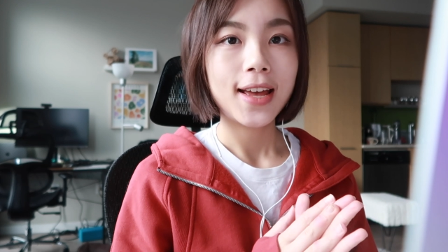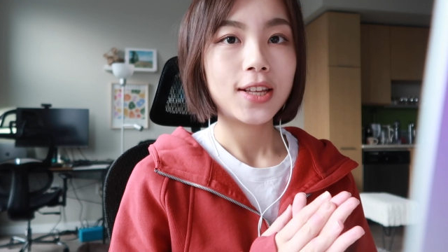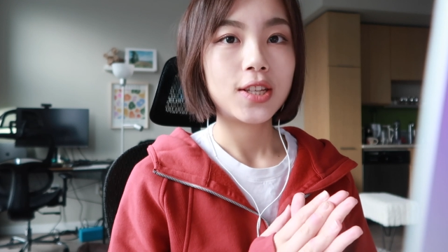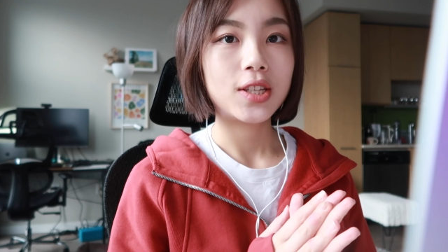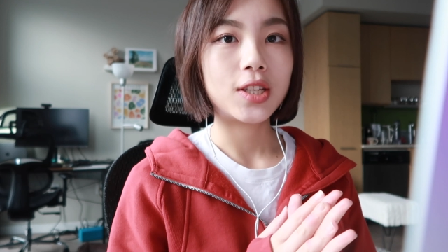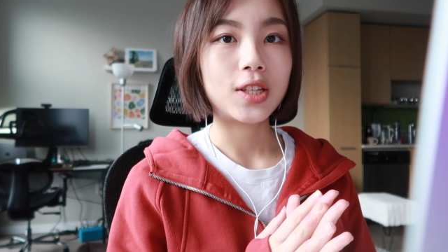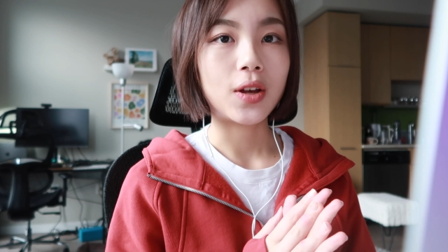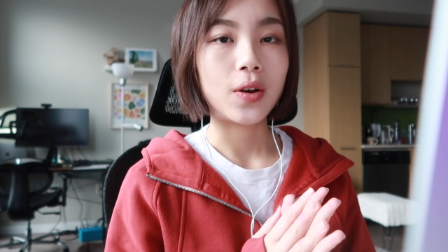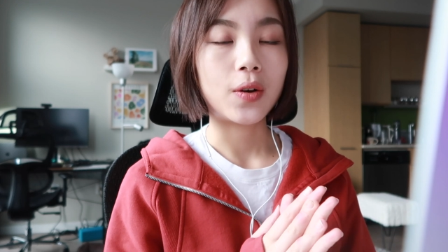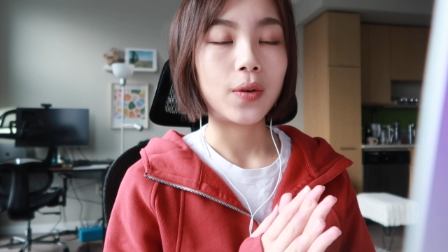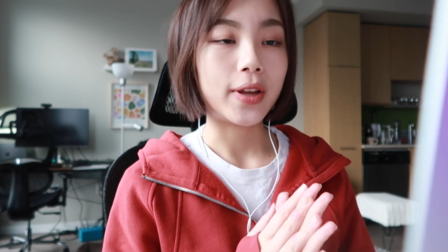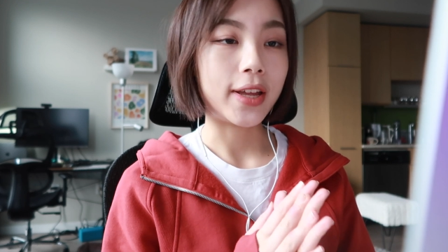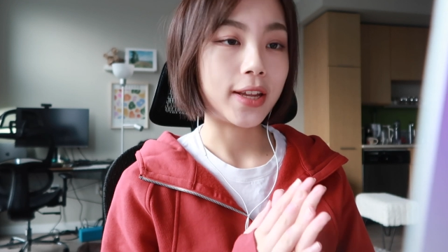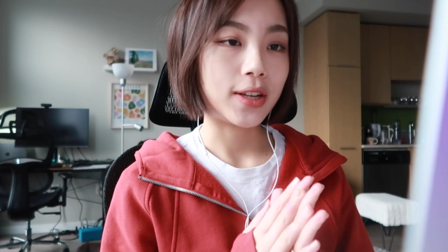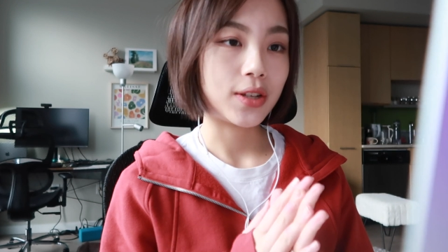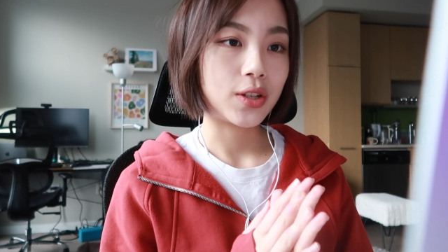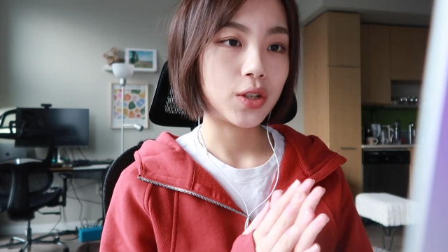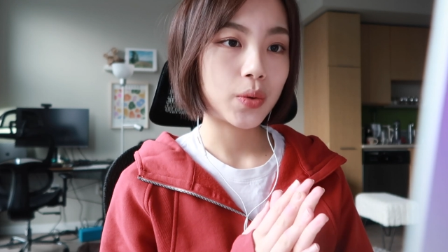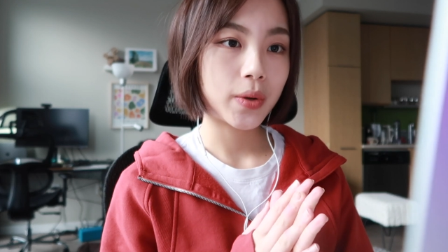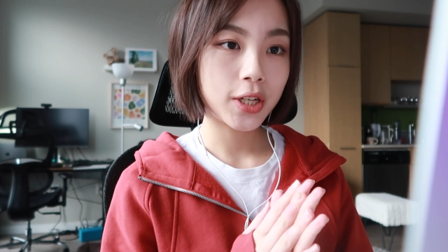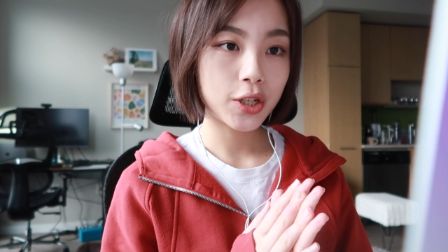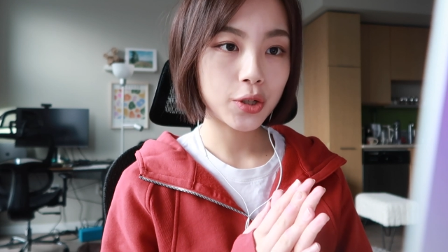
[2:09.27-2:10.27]
So
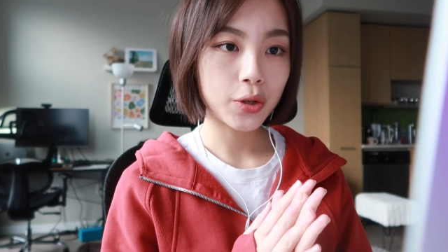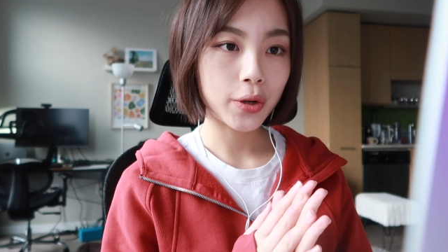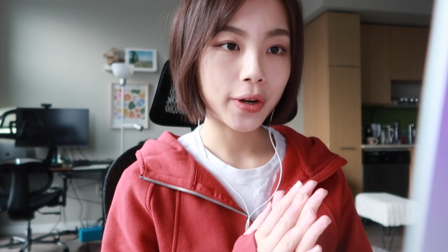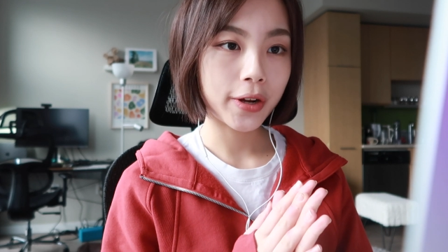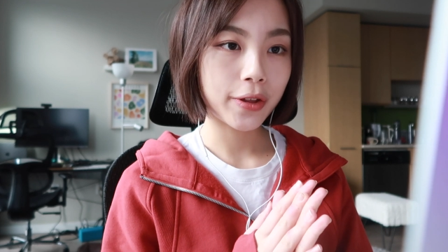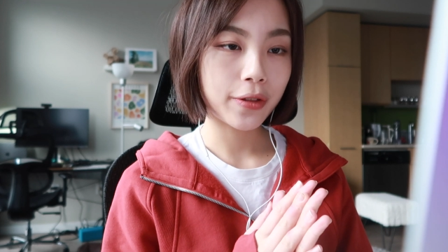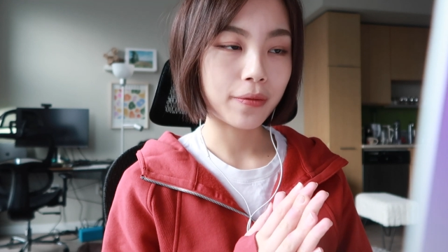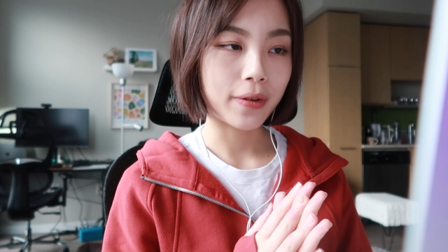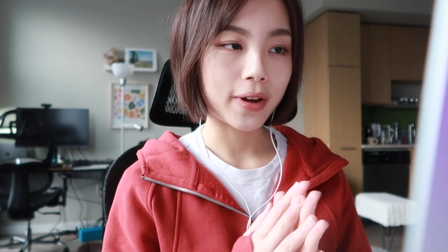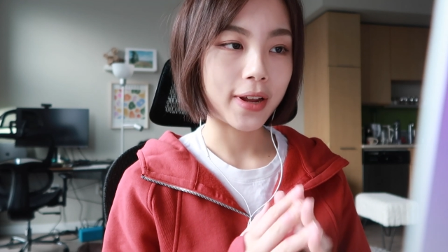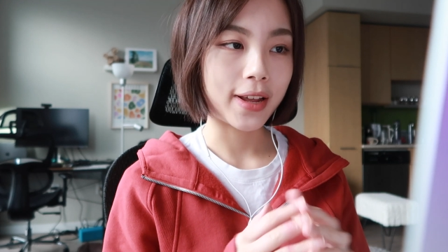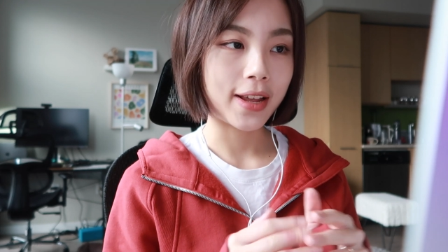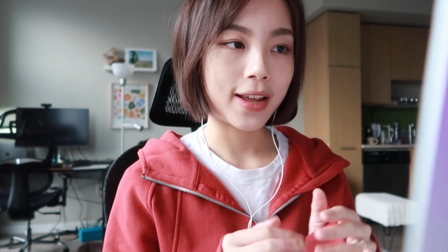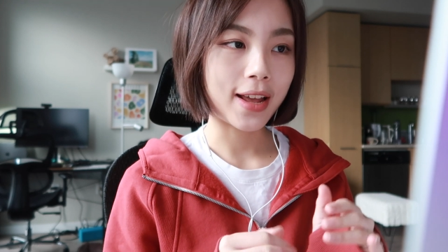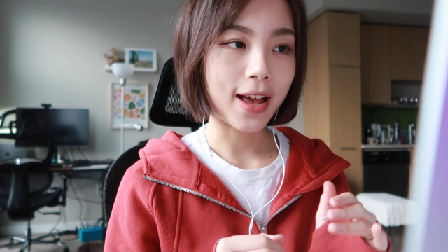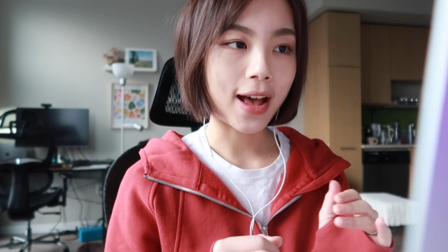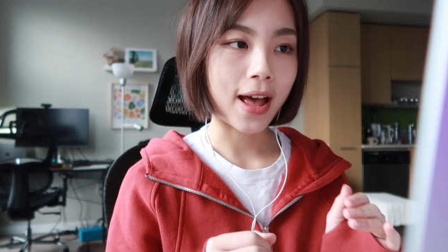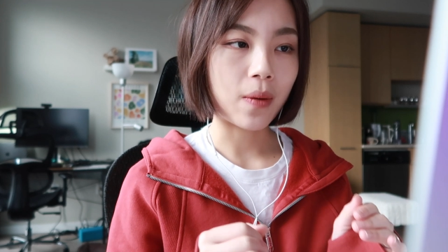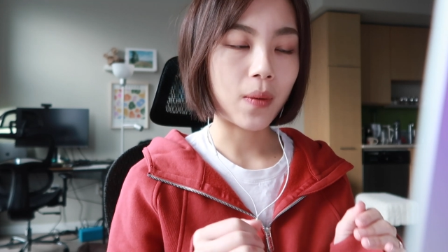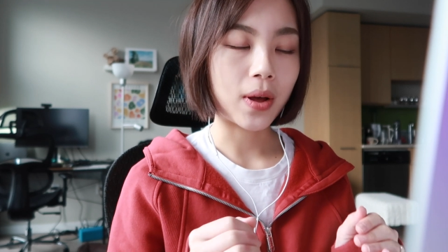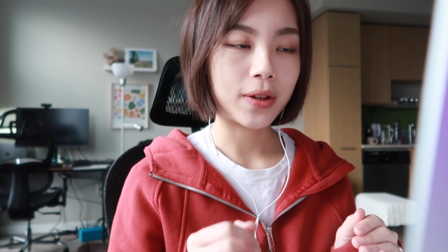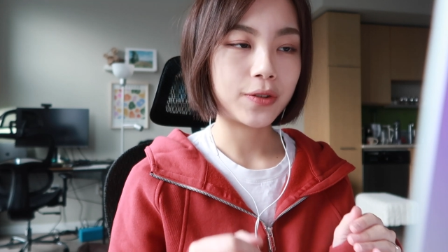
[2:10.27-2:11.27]
in 2023,
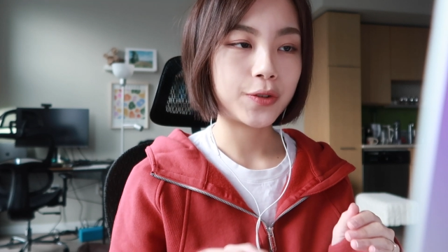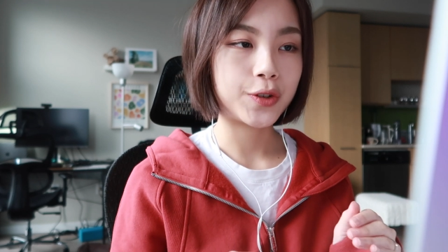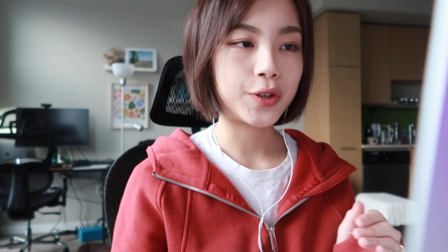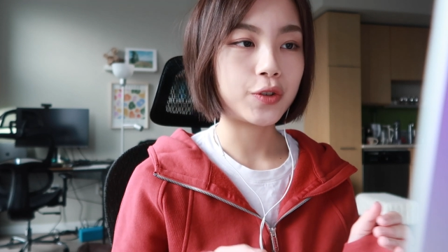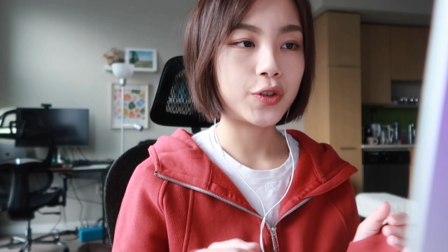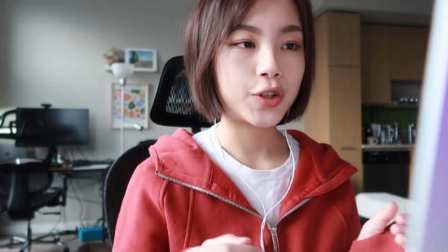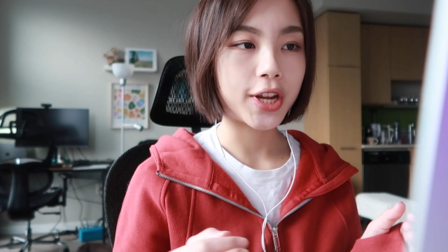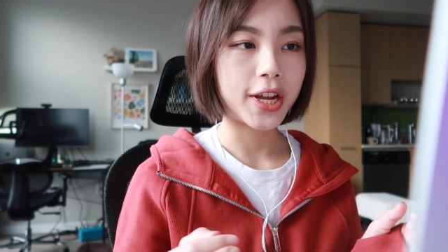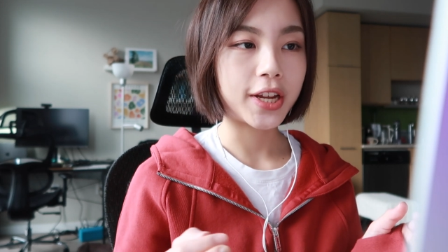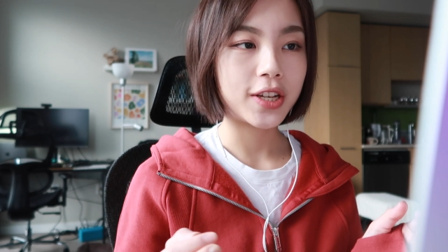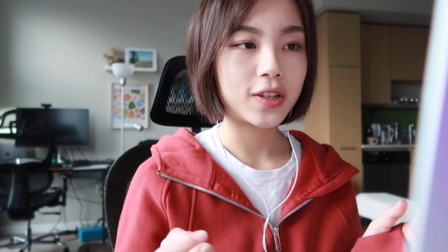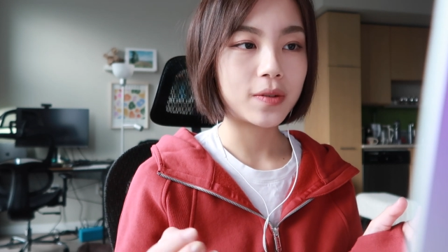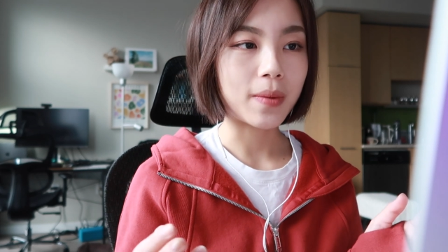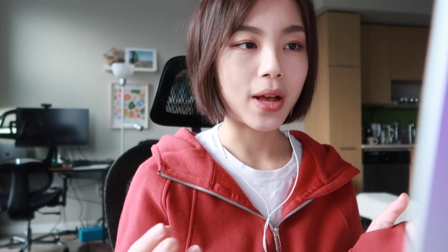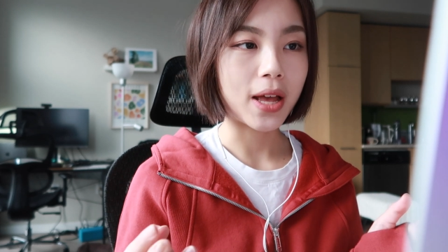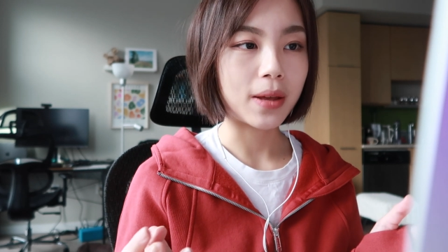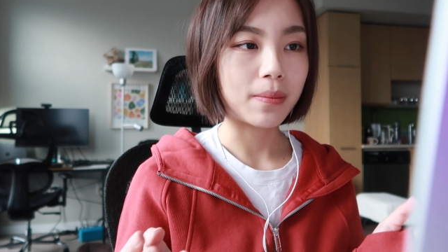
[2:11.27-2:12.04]
I want to change my